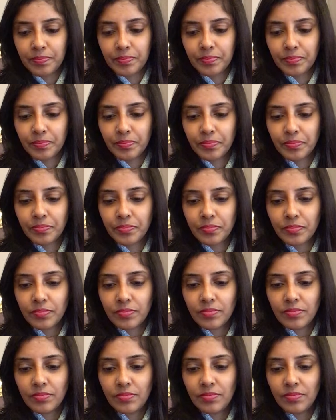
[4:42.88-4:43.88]

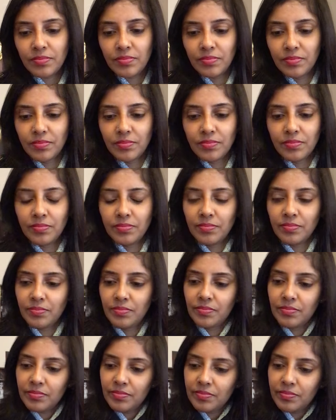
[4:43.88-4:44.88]

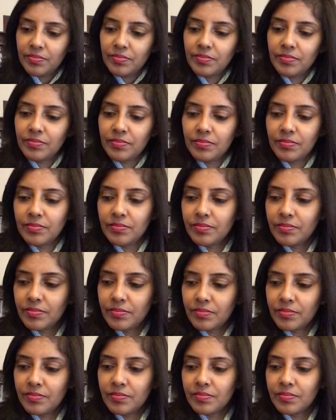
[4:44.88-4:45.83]
Nothing is said.